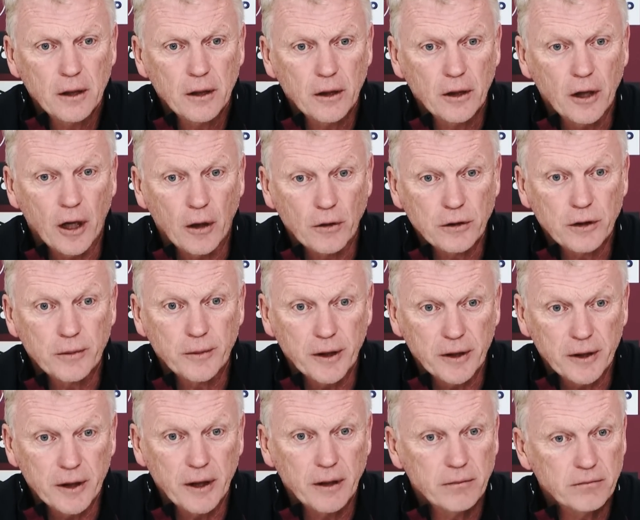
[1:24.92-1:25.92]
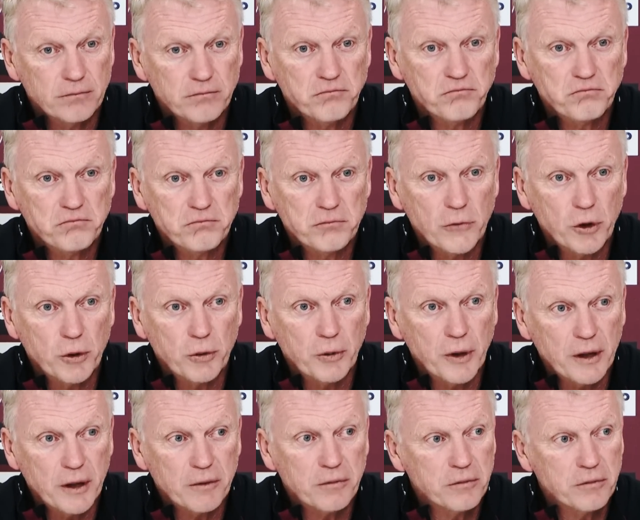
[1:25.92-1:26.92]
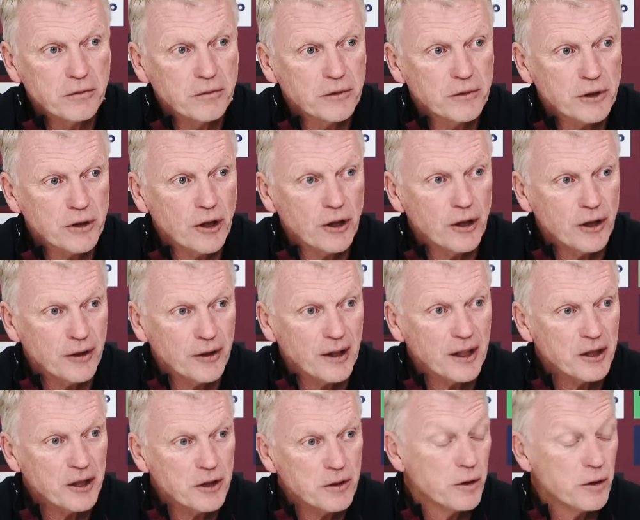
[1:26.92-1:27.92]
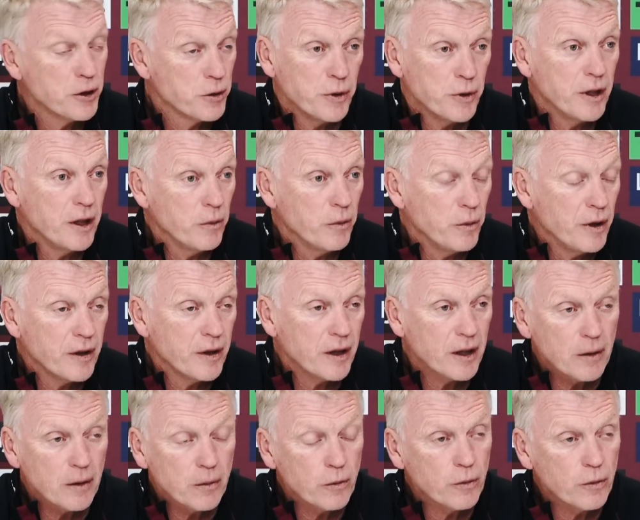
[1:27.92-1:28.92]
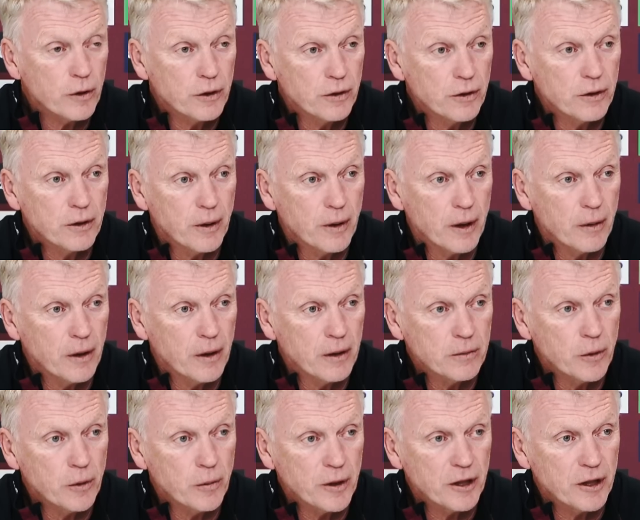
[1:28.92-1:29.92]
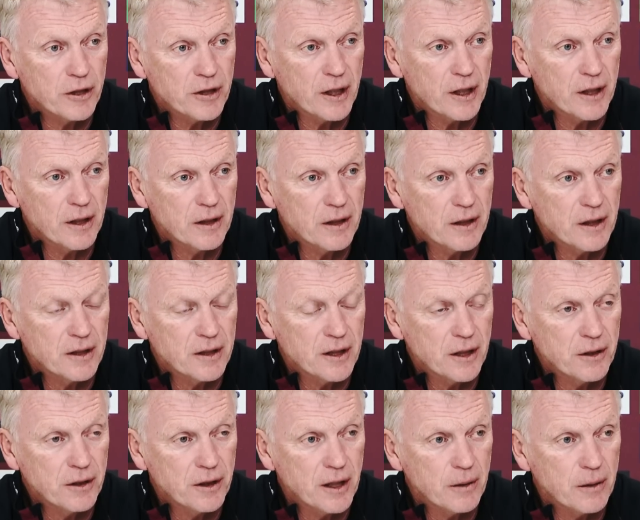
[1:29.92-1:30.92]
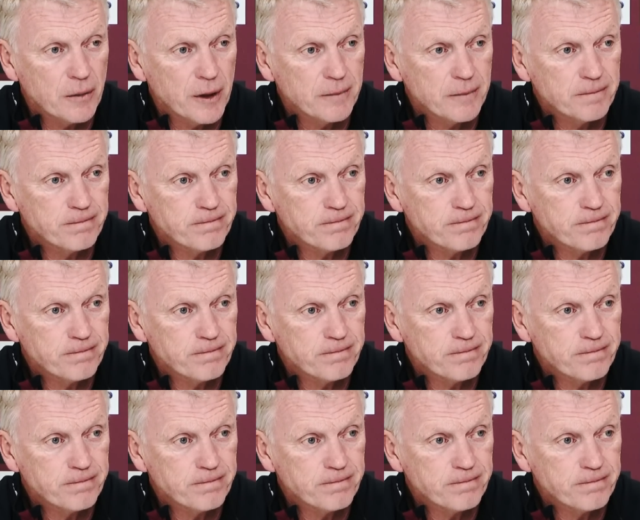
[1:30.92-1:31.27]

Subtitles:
ultimately, no, there's a lot of things which we think we're doing quite well, and we want to try and continue that way.